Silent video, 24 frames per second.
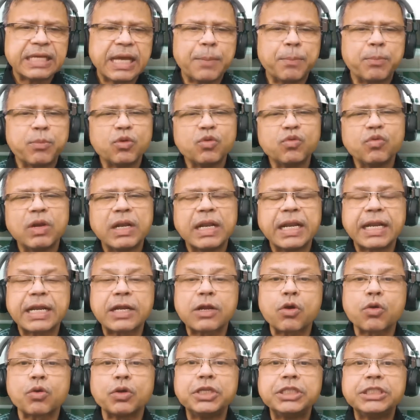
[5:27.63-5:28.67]
approval and
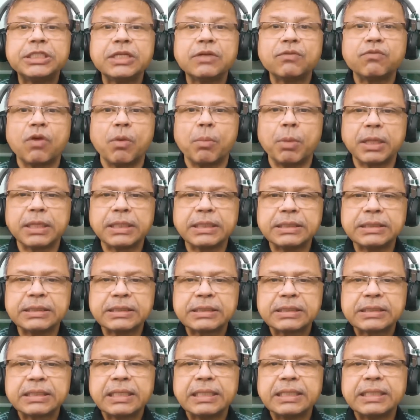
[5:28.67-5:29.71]
recognition from
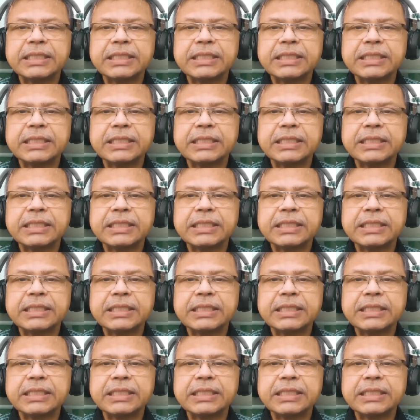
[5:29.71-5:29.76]
others,